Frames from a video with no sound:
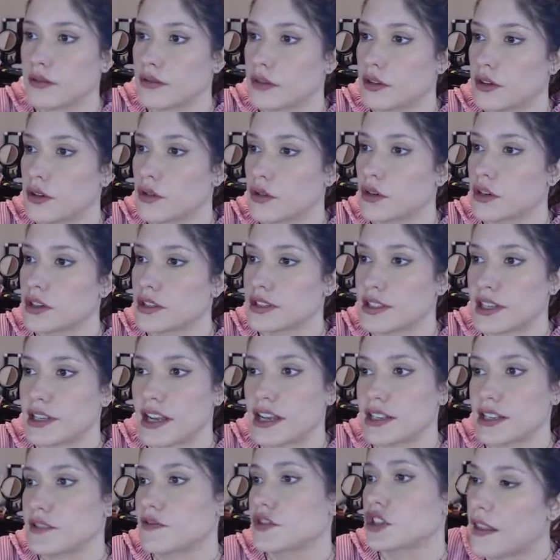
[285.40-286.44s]
or
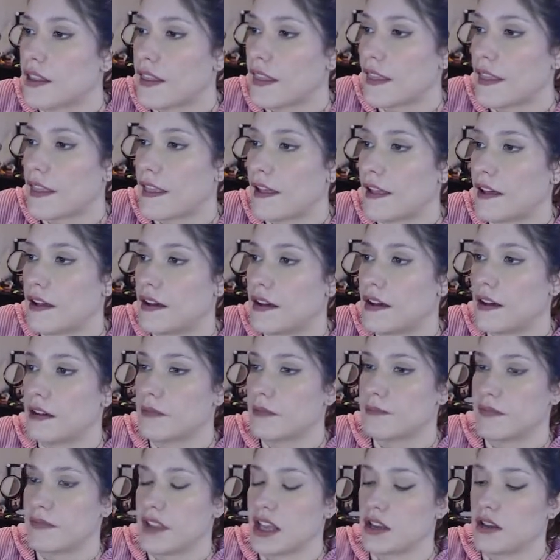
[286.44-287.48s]
size of shirt.
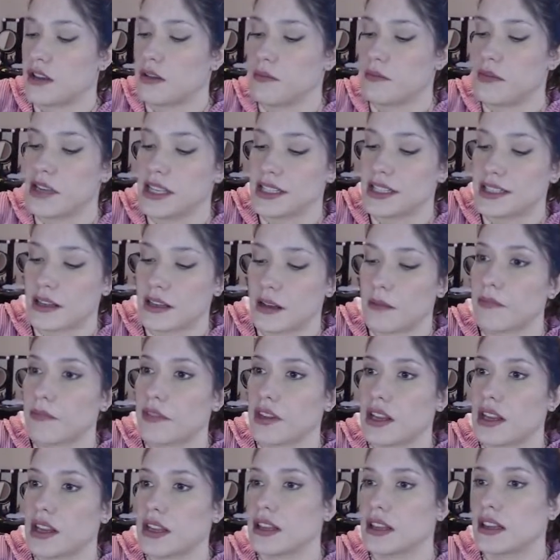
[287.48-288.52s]
It could be
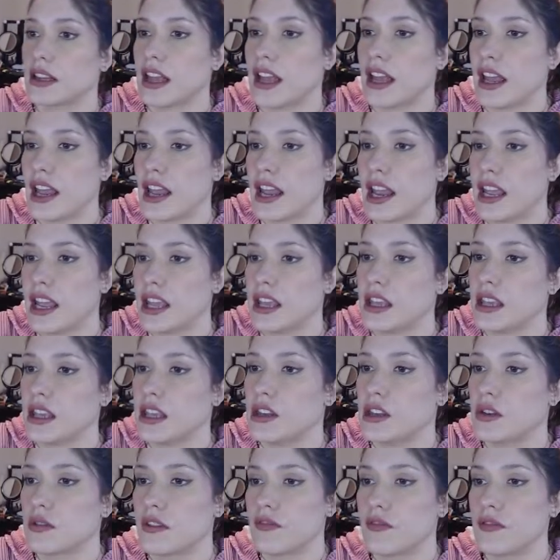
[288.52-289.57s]
something like, you
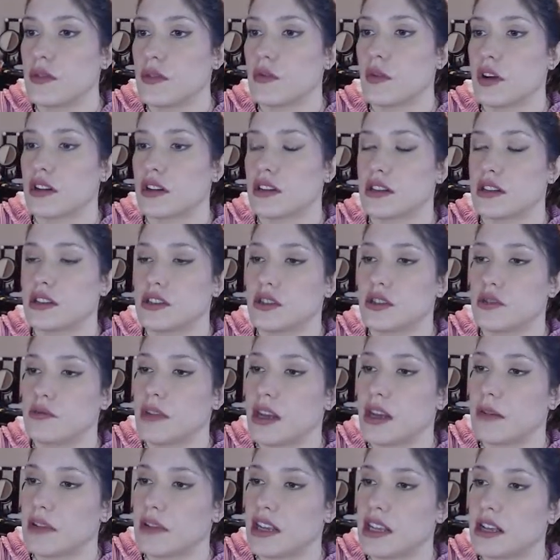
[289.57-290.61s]
know, if you wanted to
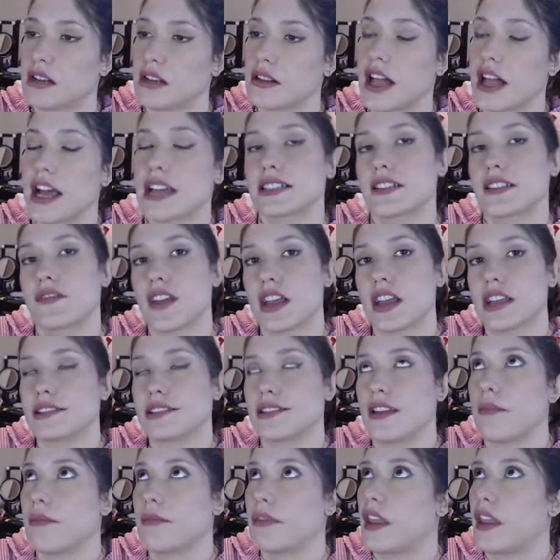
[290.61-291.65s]
maybe classify
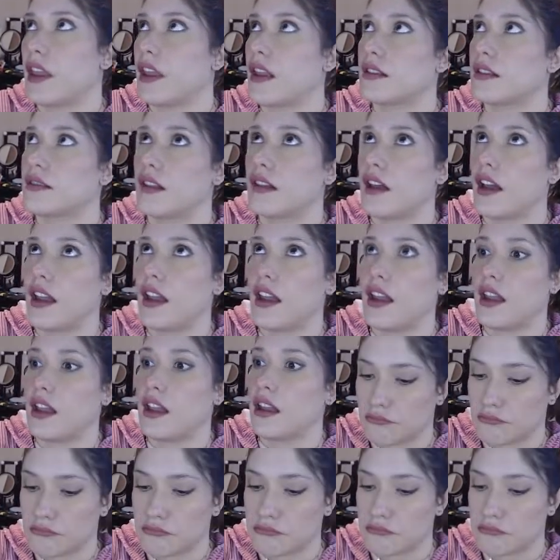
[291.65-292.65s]
something like